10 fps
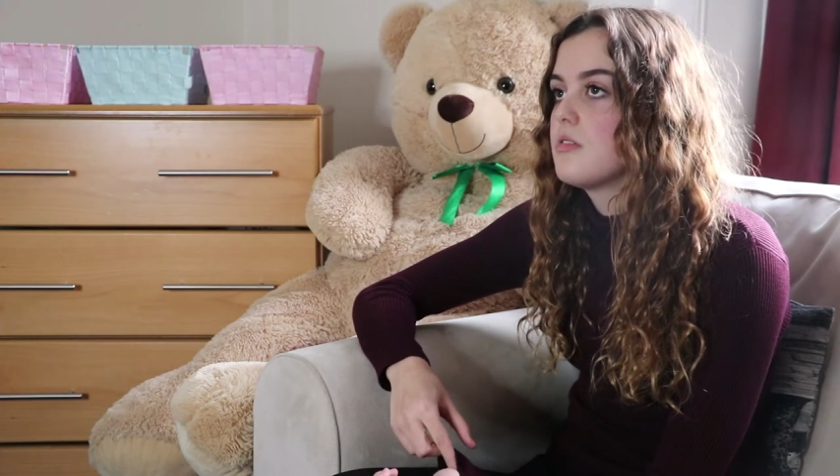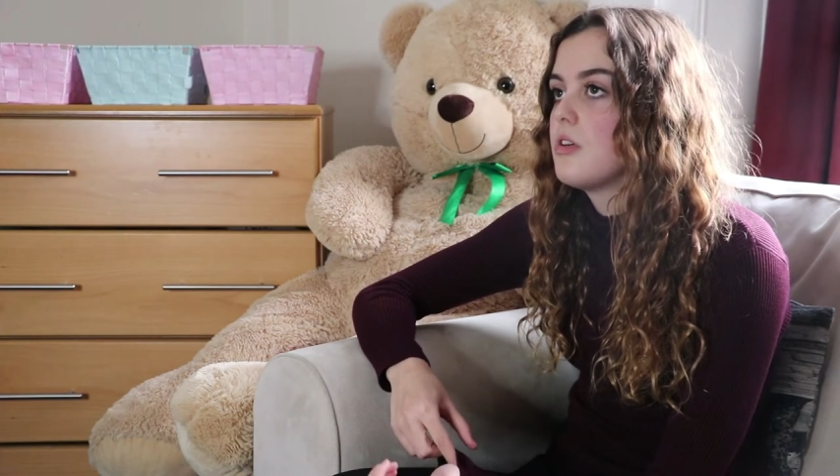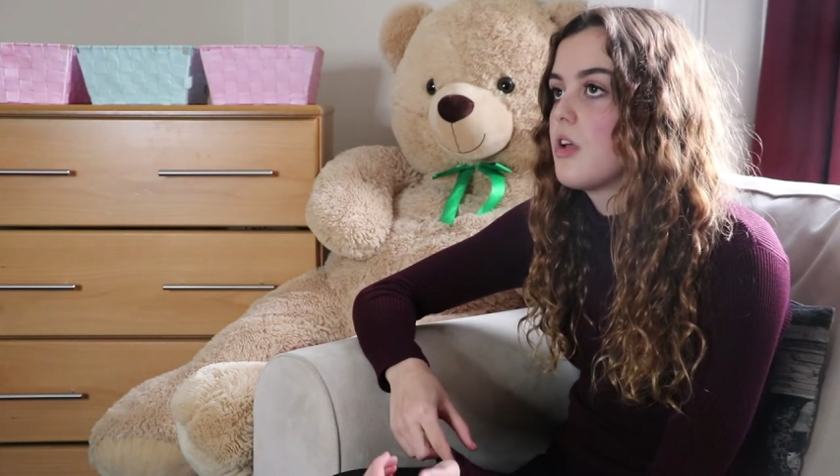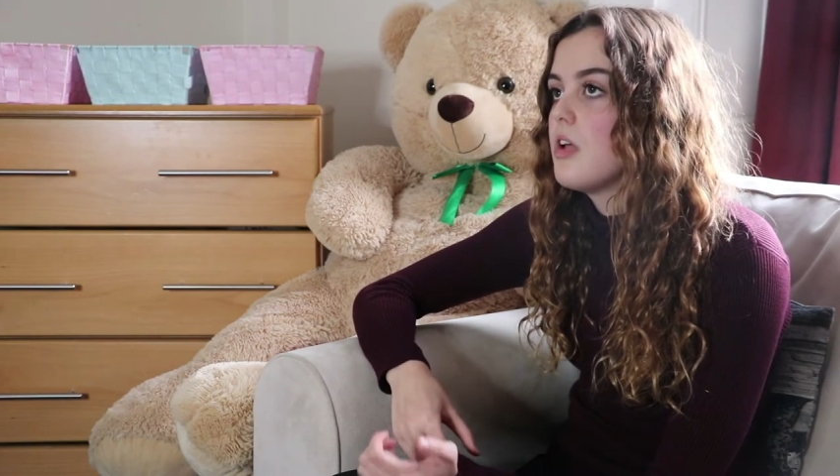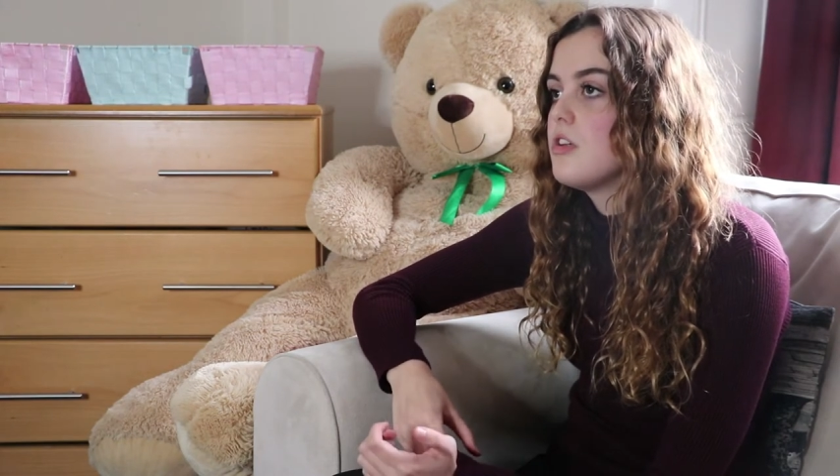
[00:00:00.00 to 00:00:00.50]
the
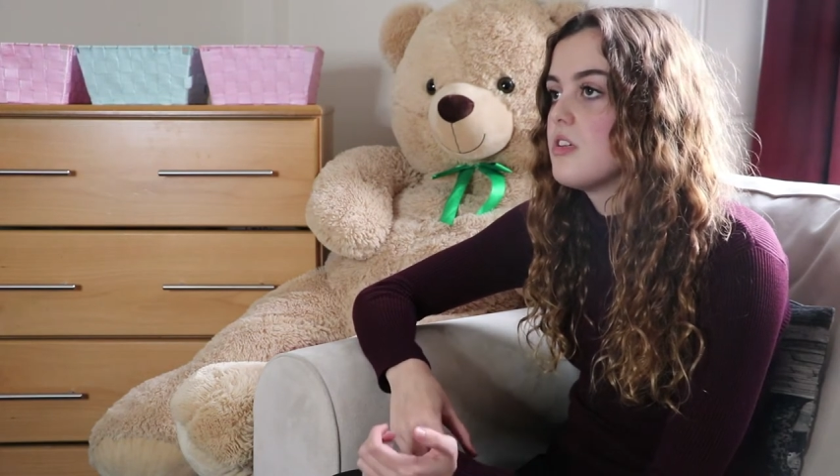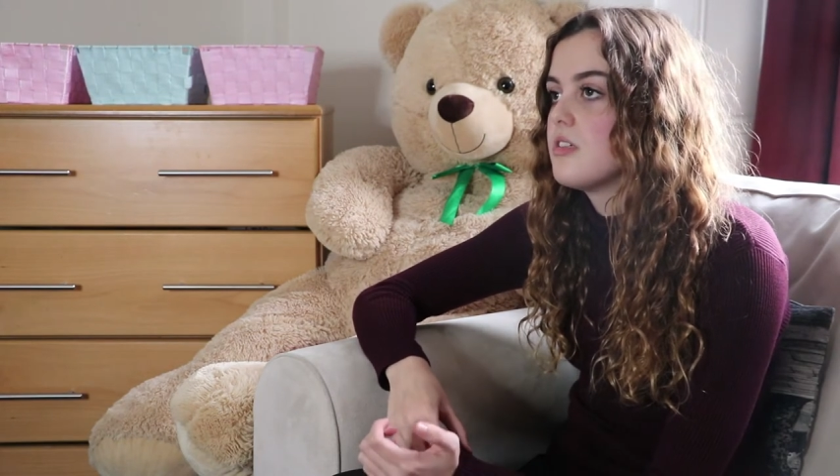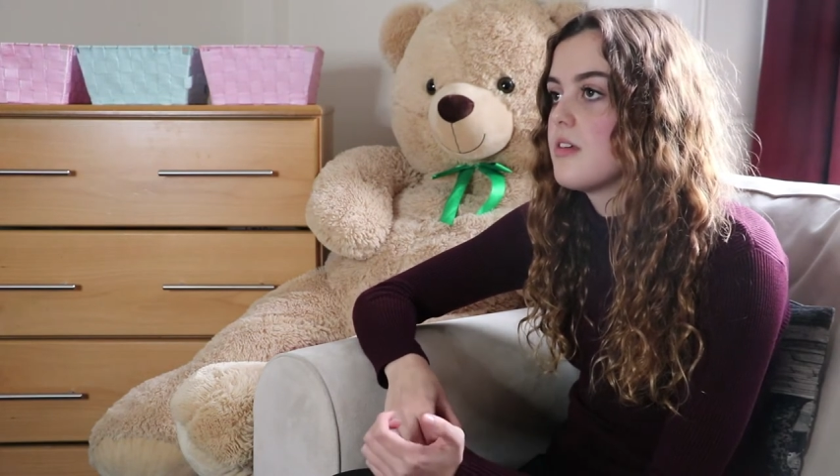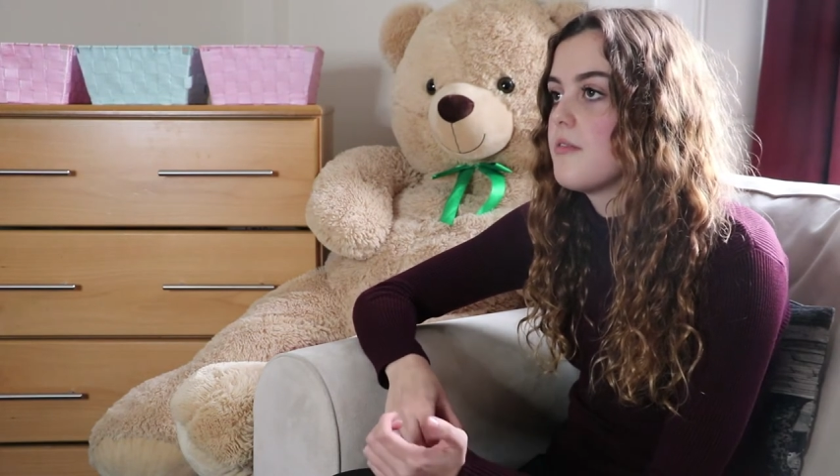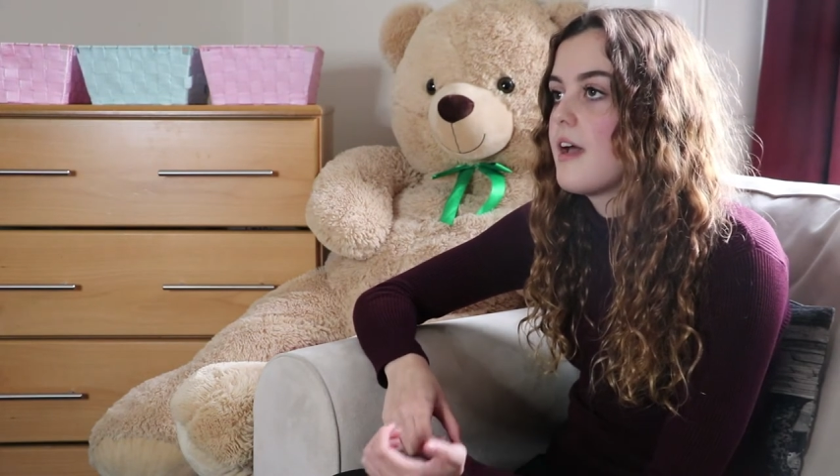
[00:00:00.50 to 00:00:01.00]

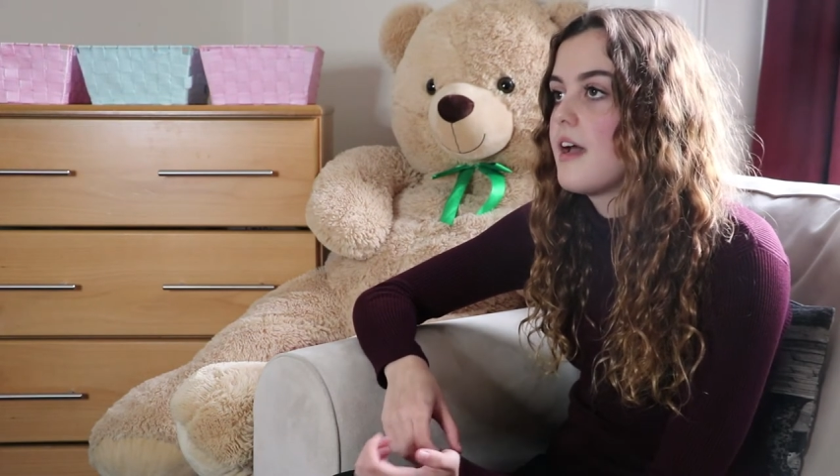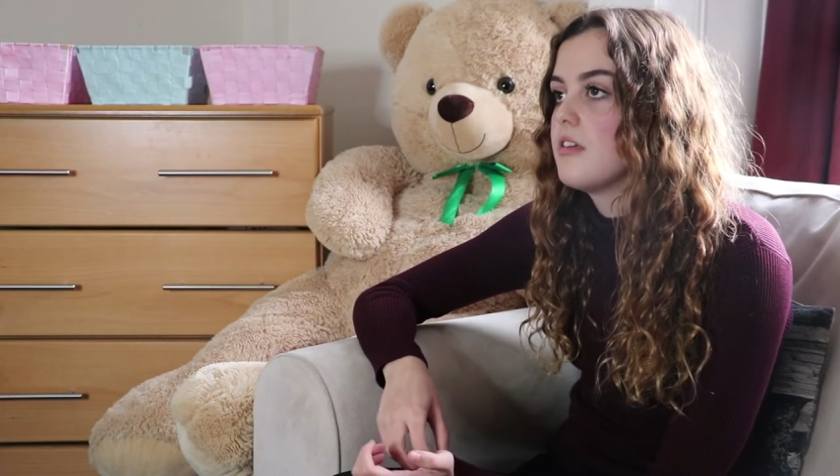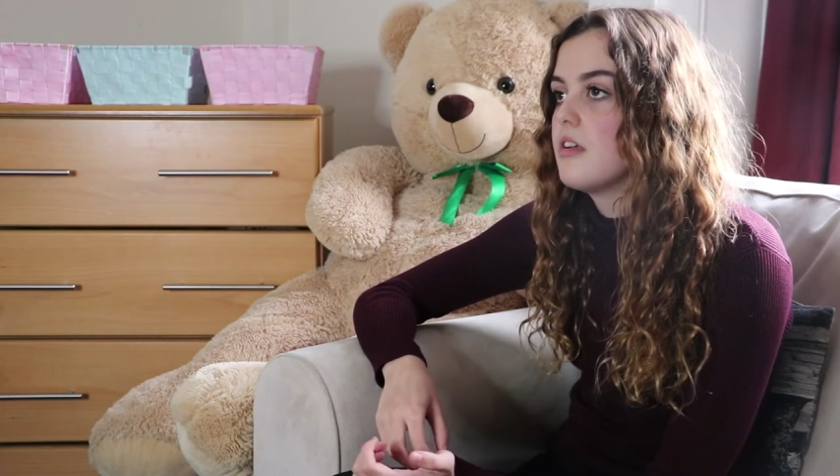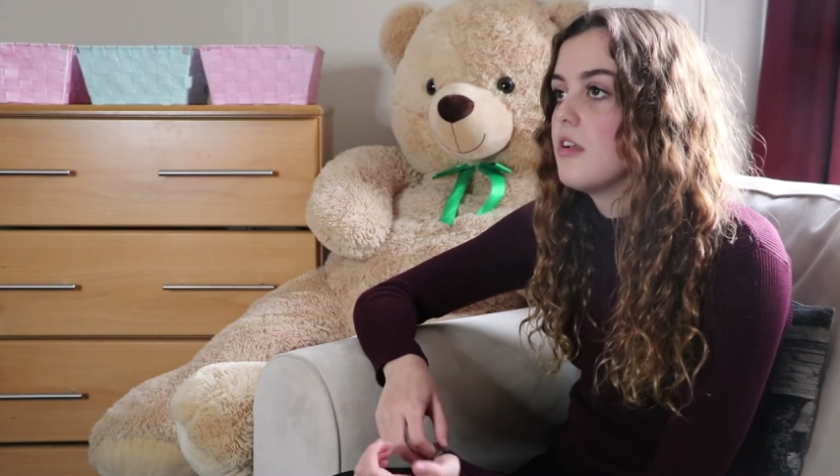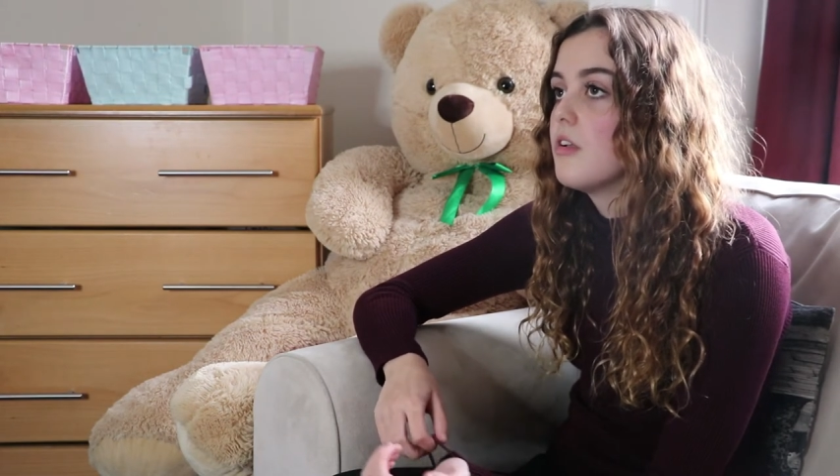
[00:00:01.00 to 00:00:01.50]
coaches have had
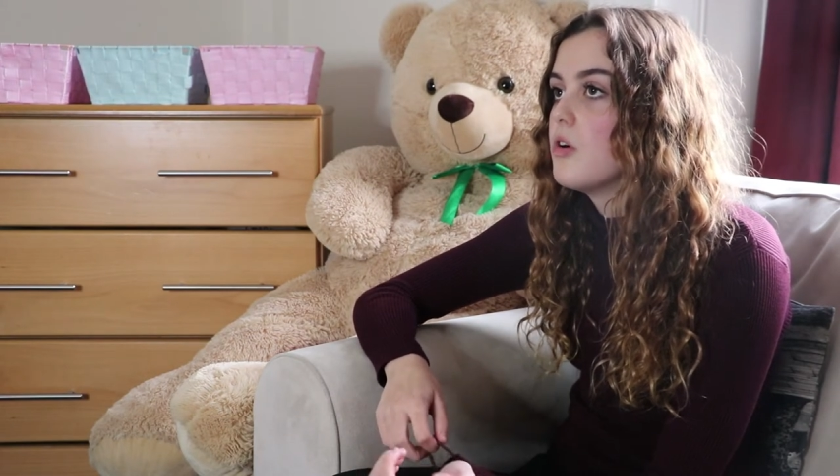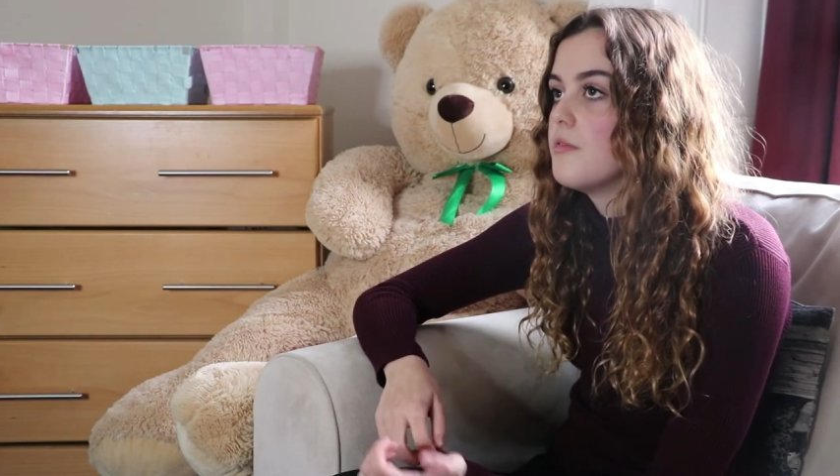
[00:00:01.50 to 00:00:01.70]
a lot of